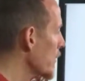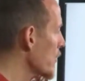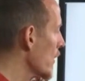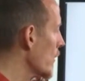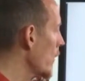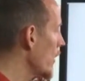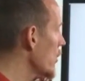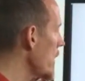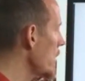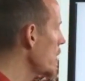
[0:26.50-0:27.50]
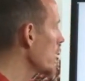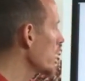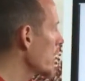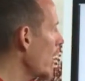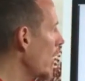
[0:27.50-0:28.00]
the SIRT1 gene, and you
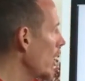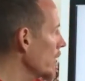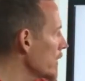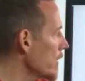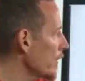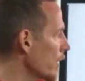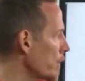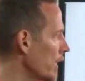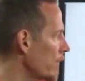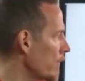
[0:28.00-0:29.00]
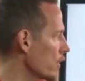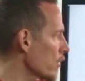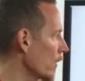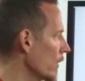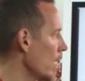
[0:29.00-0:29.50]
can see all these different
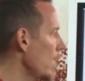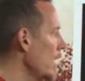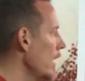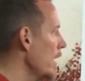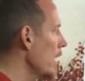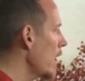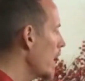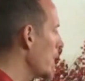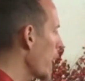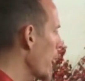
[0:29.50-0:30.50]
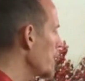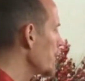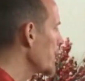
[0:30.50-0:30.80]
beneficial um,